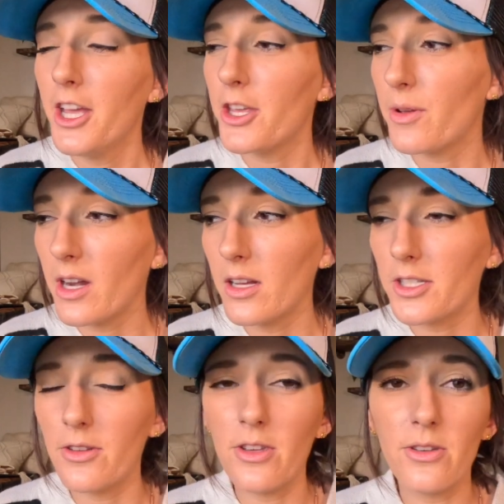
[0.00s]
You can
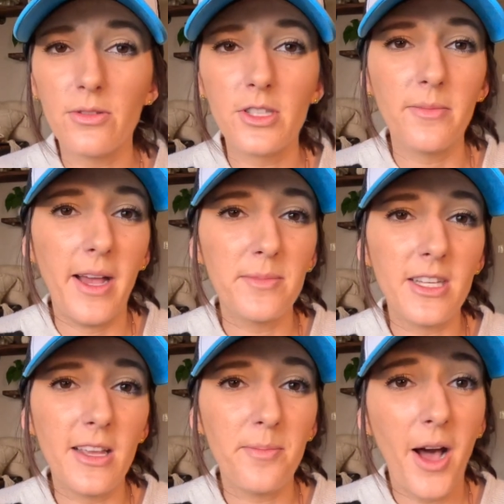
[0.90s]
also use some
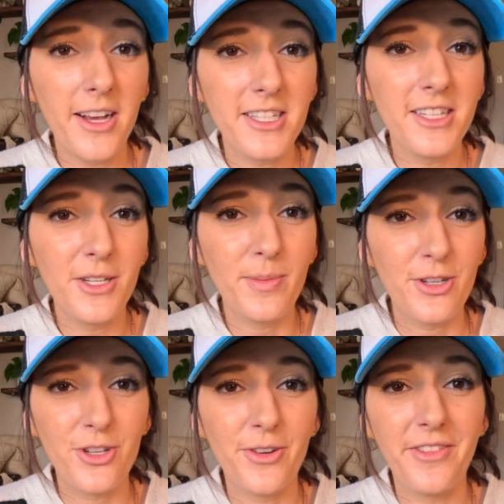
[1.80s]
empty boxes,
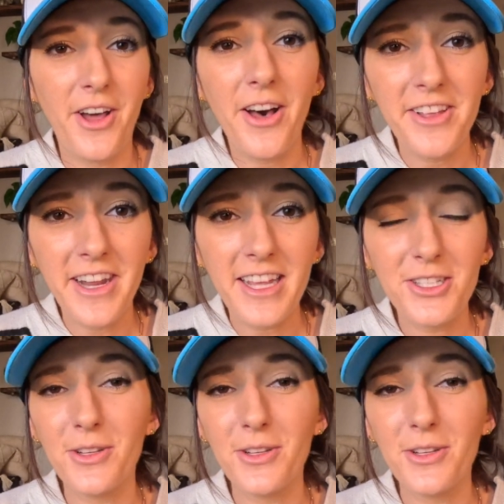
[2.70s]
especially around the holidays.